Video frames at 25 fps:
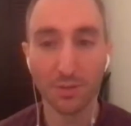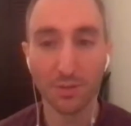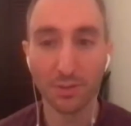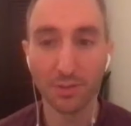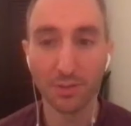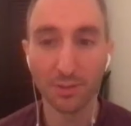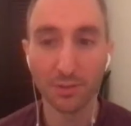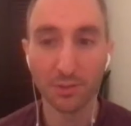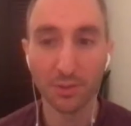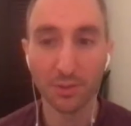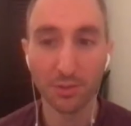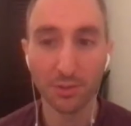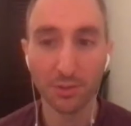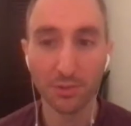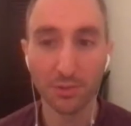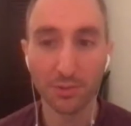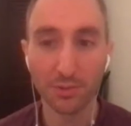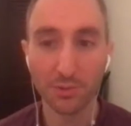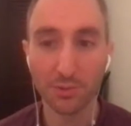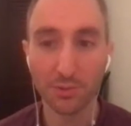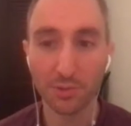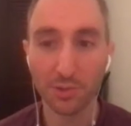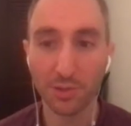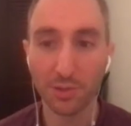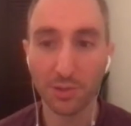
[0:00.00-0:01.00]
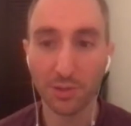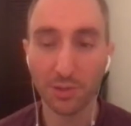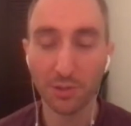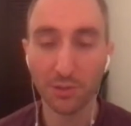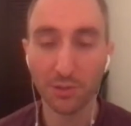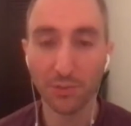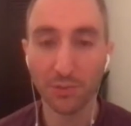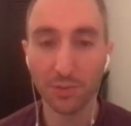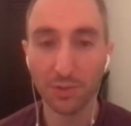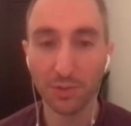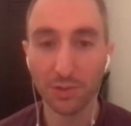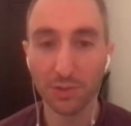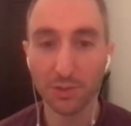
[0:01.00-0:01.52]
eternal struggle
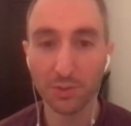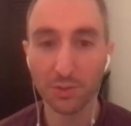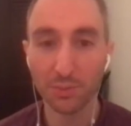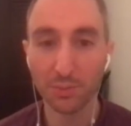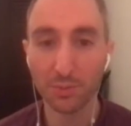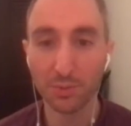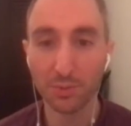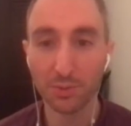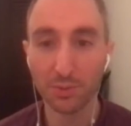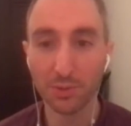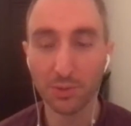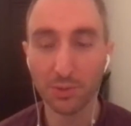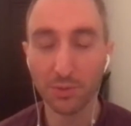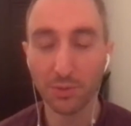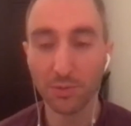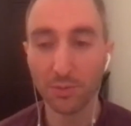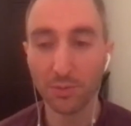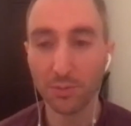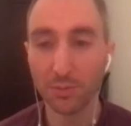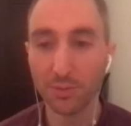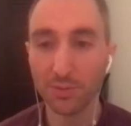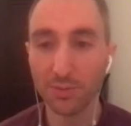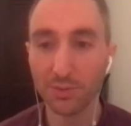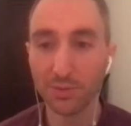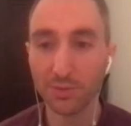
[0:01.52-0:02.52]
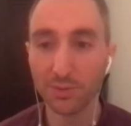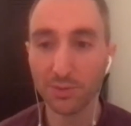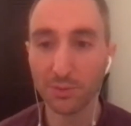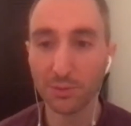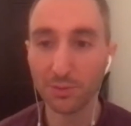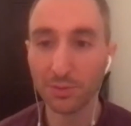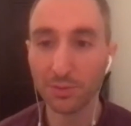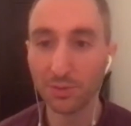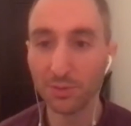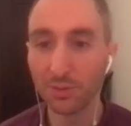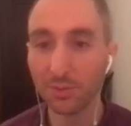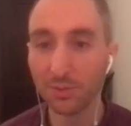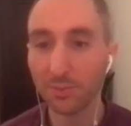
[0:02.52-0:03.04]
of an entrepreneur, the business
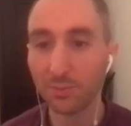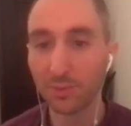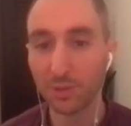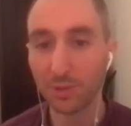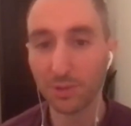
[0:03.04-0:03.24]
owner,